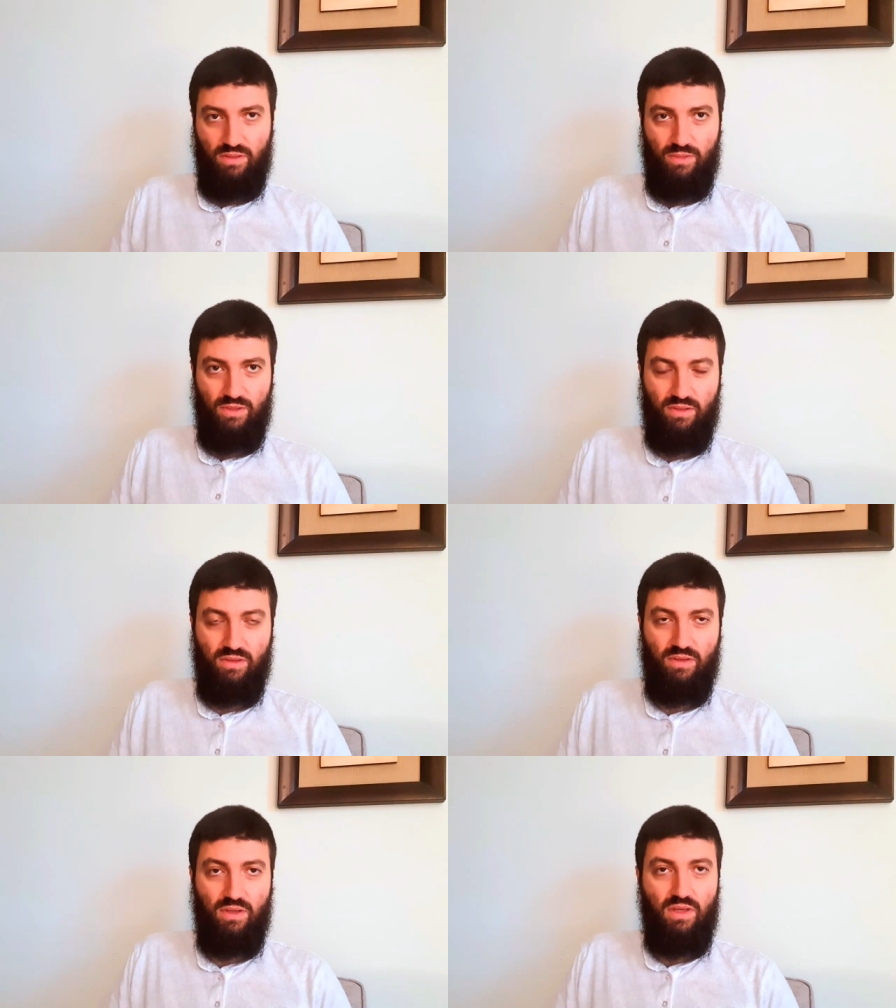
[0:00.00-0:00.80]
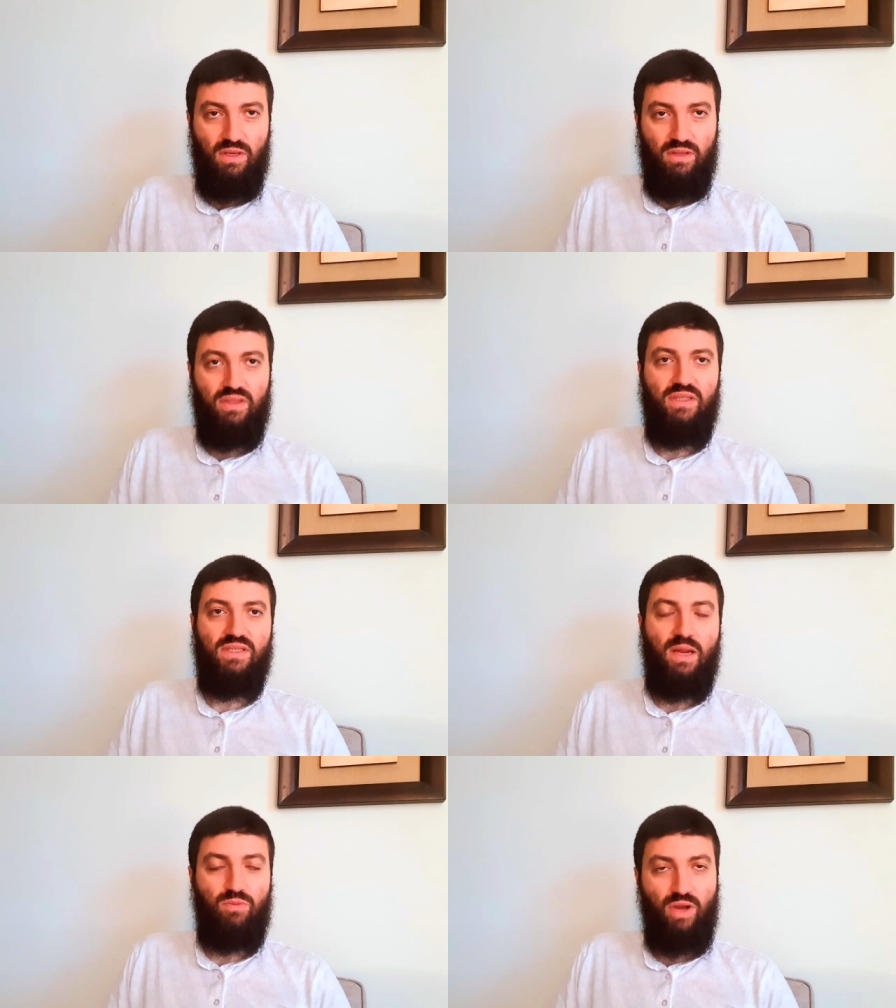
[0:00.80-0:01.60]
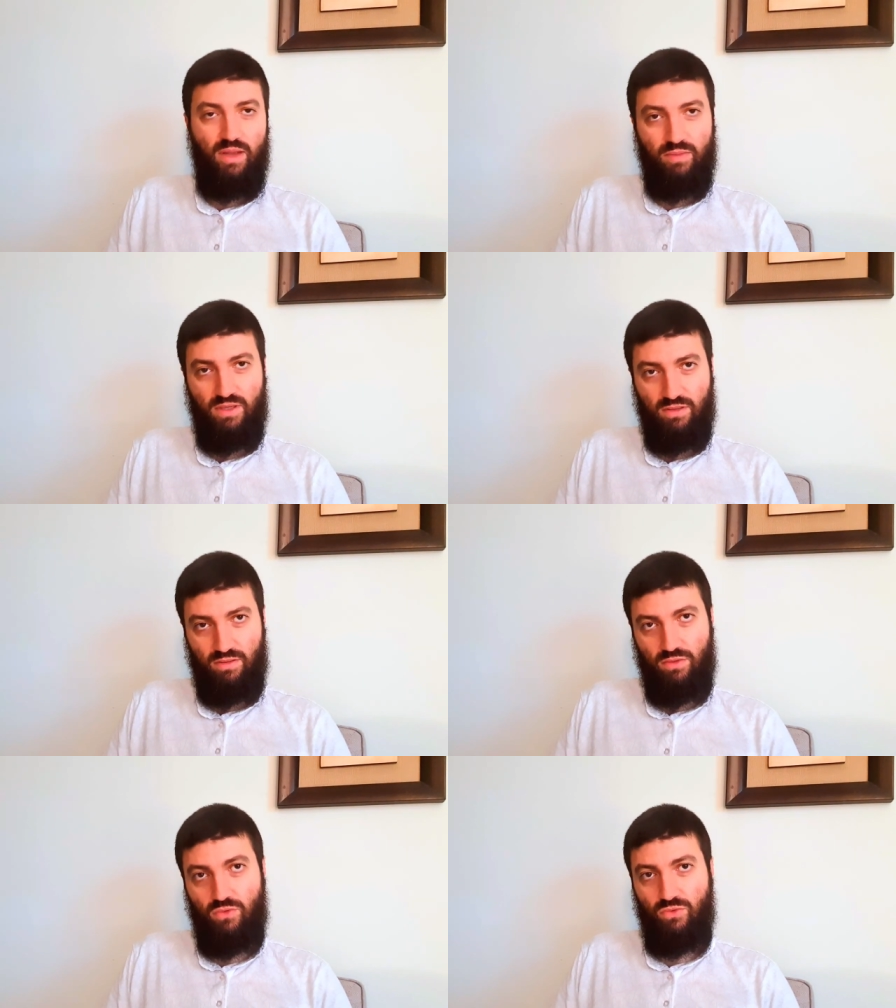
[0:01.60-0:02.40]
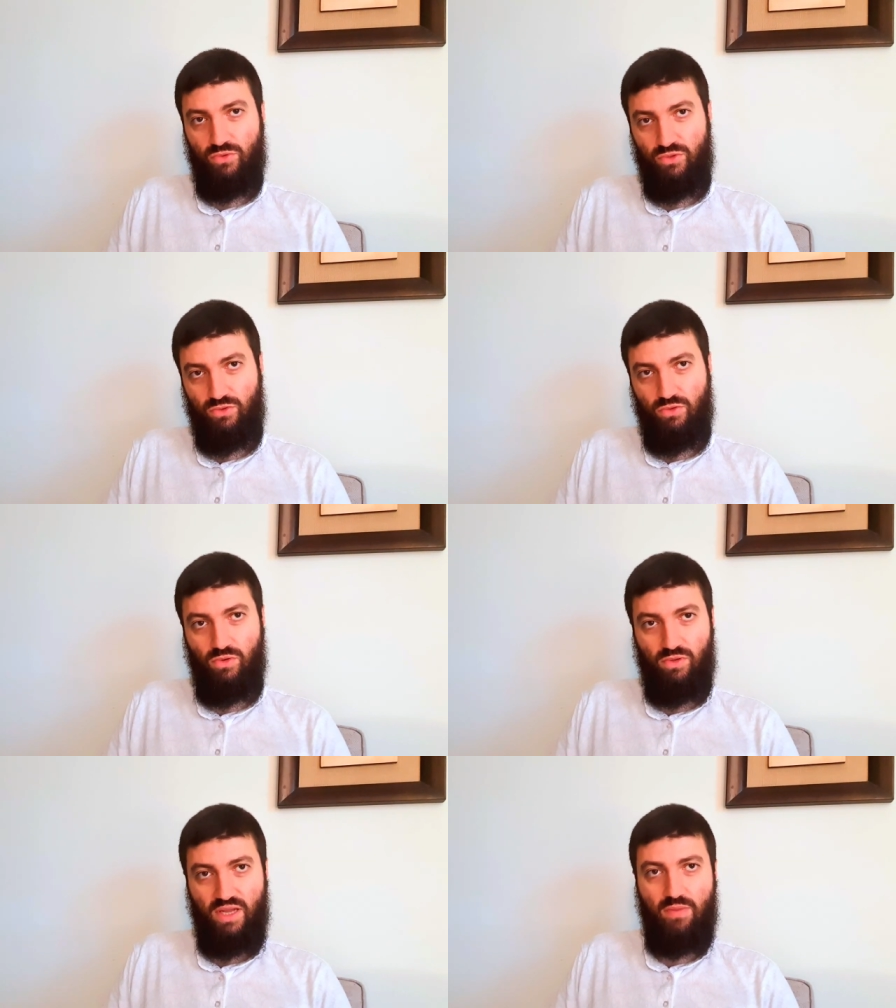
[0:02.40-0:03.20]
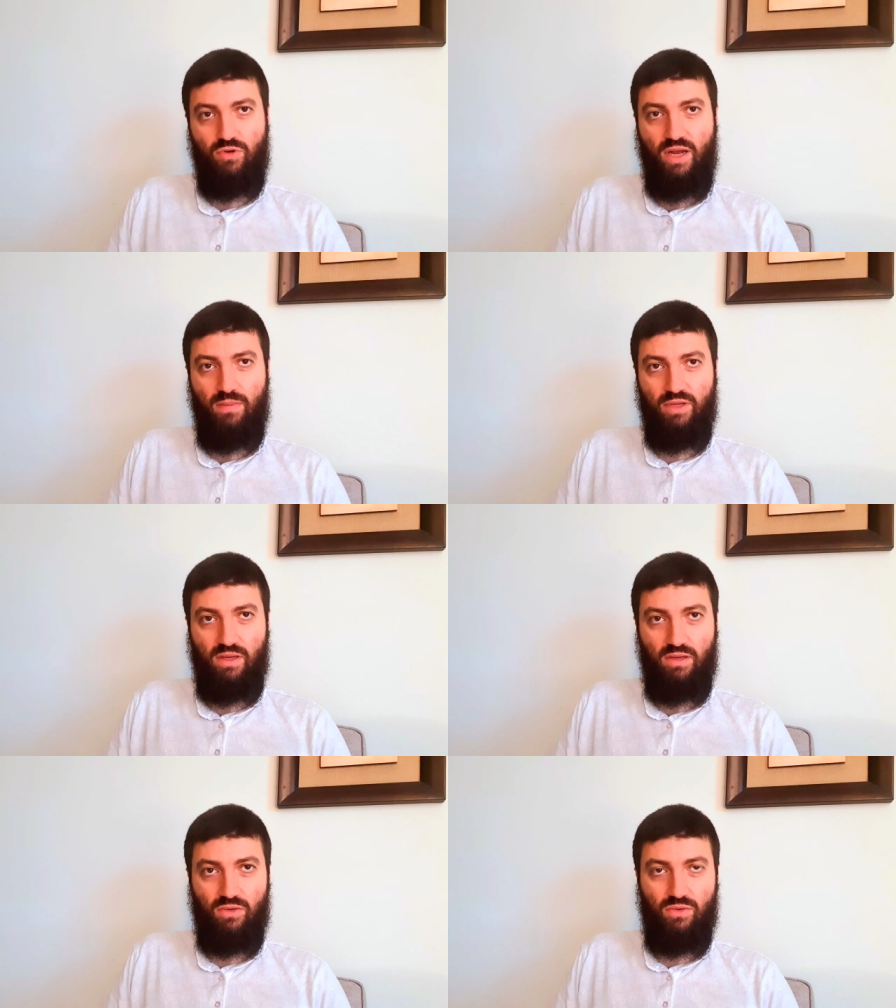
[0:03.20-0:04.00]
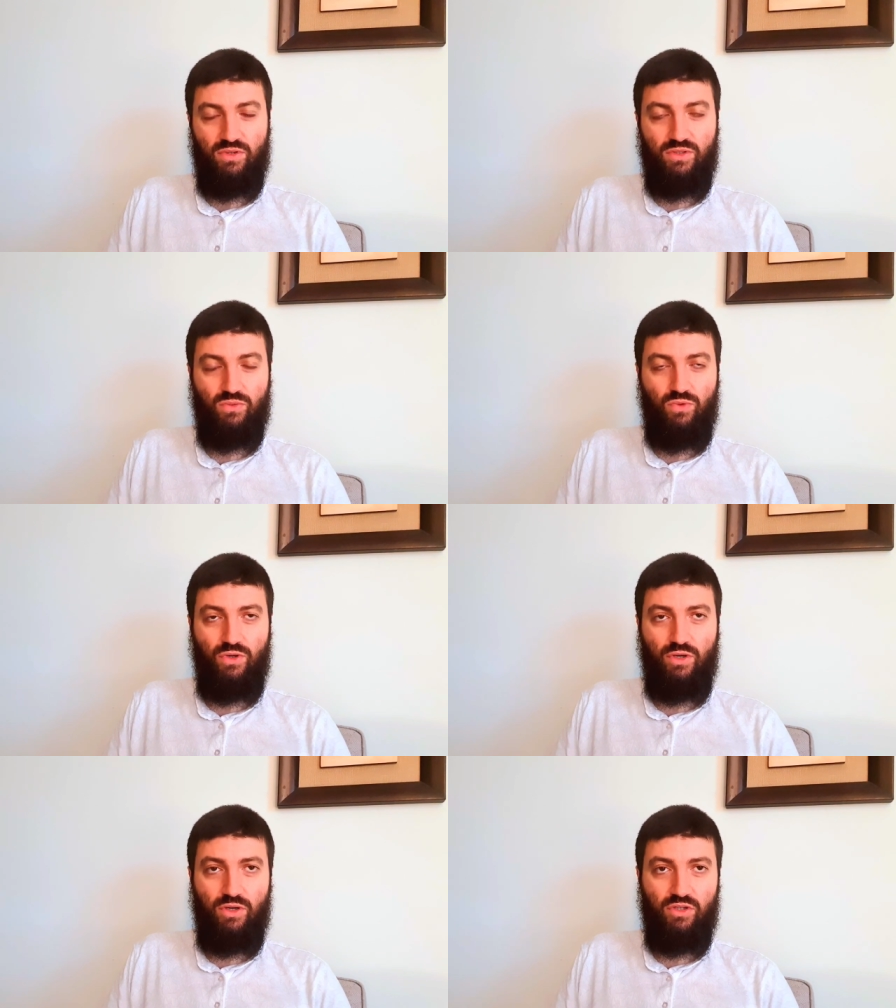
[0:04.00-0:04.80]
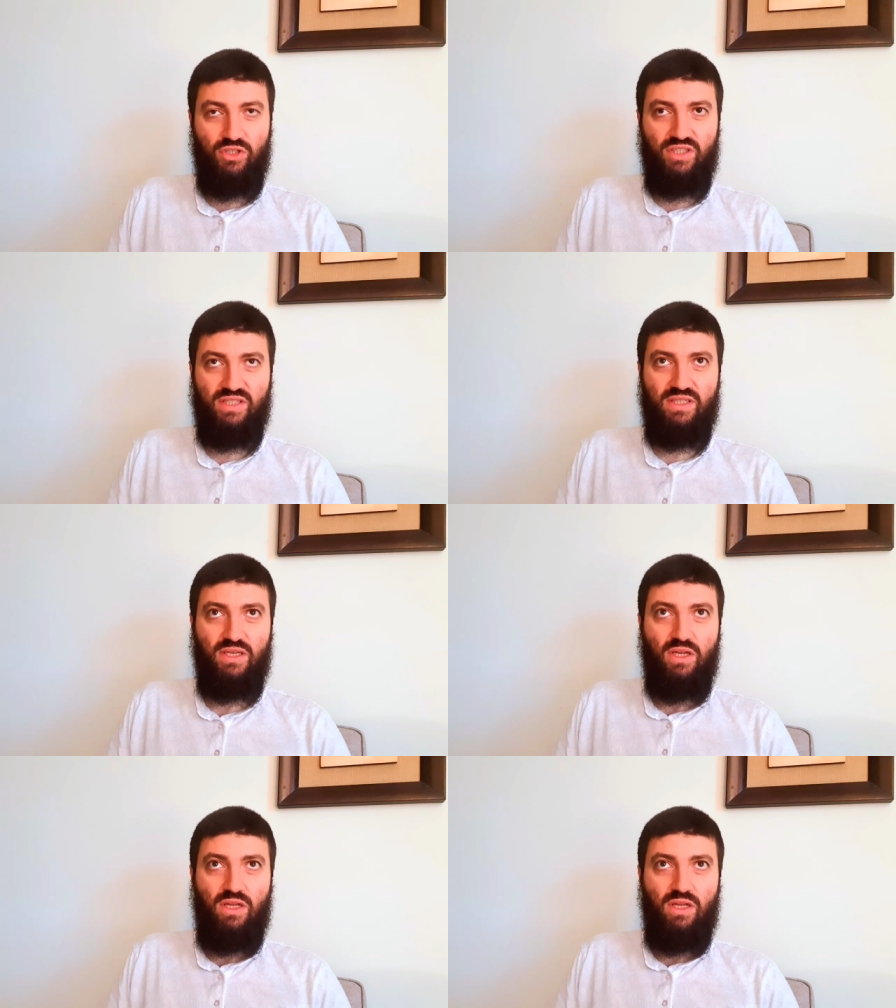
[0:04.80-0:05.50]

Come on, these Abrahamic or so-called Abrahamic Accords were just